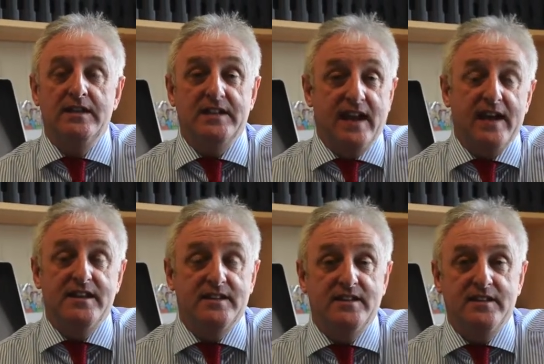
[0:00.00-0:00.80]
Tonight
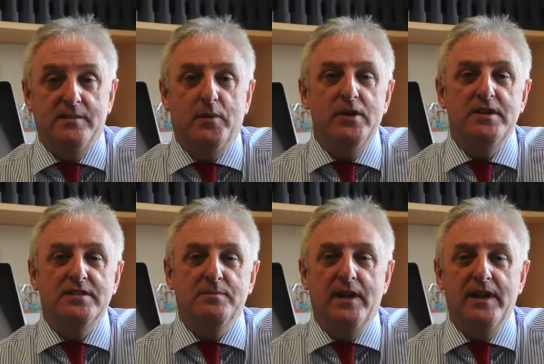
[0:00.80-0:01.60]
the, the boys
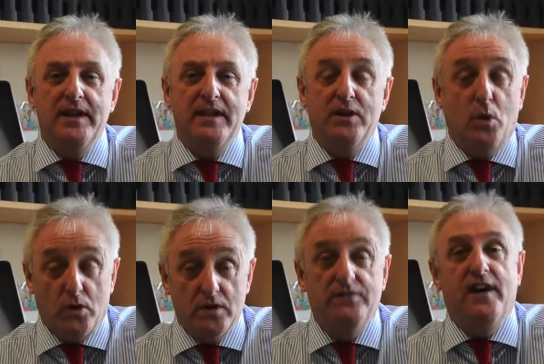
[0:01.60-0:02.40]
are playing in the
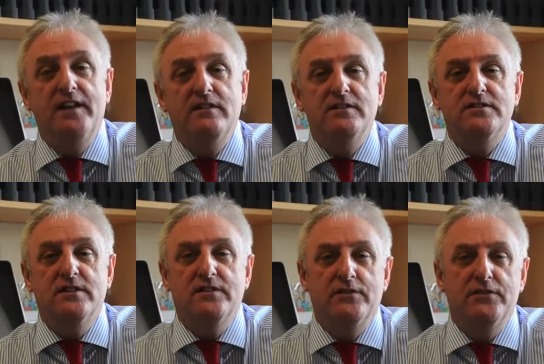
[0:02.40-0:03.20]
quarterfinals
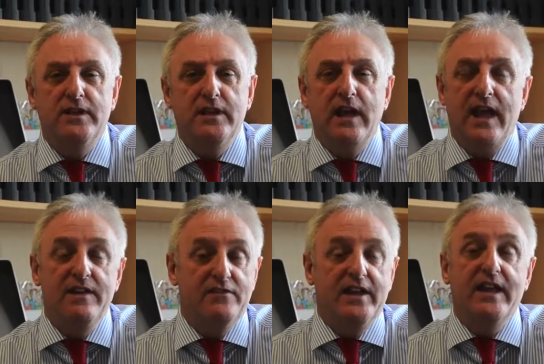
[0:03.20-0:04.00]
of, of the
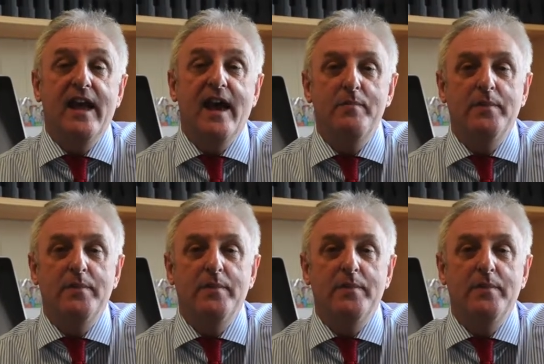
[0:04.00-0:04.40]
Havering Cup.